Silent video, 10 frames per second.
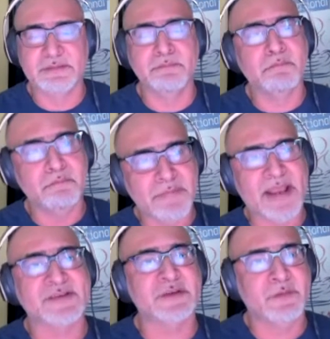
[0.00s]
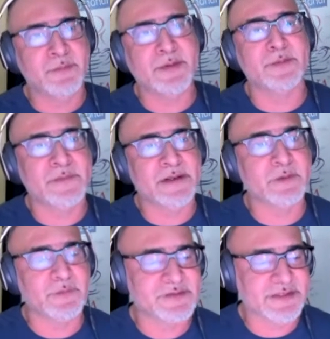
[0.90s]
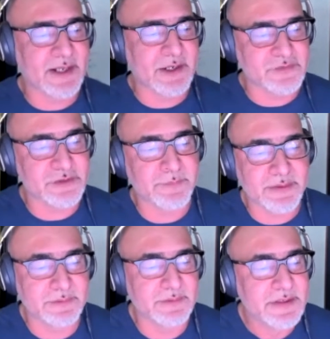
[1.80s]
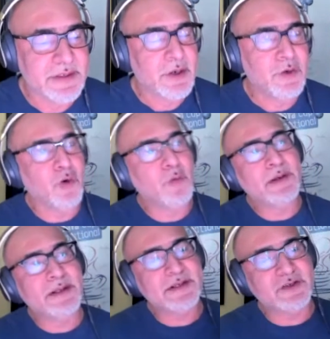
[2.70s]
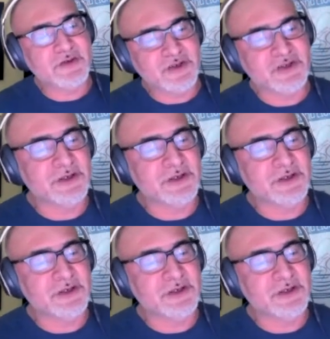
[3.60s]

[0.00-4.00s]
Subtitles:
massive amount of data where scale actually matter. Normally, in a traditional